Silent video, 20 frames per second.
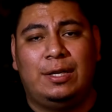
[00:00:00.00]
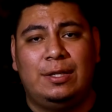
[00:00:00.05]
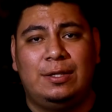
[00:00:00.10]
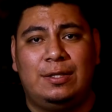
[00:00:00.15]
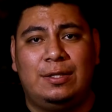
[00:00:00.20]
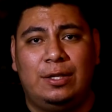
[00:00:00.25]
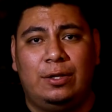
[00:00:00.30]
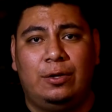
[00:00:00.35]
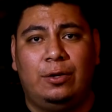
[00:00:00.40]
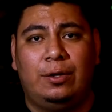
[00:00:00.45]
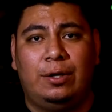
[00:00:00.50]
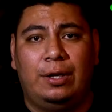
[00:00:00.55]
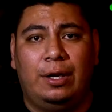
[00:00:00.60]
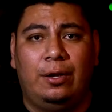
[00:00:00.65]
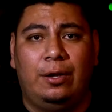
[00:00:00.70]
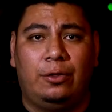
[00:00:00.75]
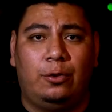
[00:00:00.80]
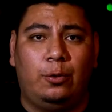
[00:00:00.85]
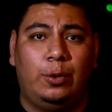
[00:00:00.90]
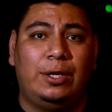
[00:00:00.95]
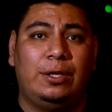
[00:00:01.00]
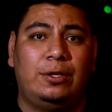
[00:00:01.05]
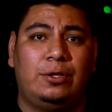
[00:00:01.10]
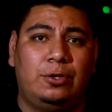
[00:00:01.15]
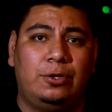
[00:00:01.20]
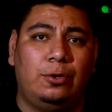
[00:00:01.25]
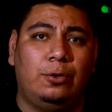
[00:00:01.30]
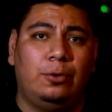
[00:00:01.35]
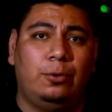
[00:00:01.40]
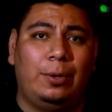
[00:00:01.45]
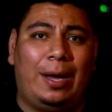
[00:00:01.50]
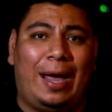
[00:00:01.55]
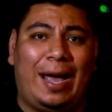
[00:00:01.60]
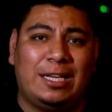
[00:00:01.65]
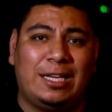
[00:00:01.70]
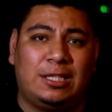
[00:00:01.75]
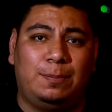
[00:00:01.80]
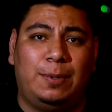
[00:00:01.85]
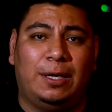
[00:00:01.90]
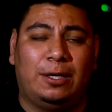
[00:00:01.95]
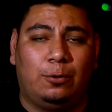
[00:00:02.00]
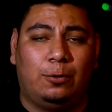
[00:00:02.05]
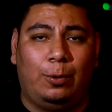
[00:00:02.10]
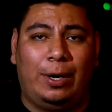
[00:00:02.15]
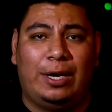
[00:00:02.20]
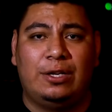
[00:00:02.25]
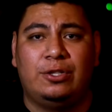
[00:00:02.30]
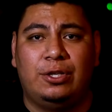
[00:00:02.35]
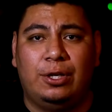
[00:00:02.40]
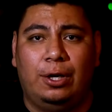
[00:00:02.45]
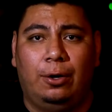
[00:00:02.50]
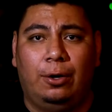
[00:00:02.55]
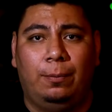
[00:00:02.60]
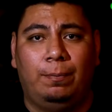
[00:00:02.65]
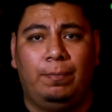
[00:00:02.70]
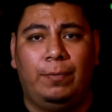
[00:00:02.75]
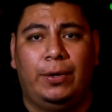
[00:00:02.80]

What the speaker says: considered a 3:2 aspect ratio,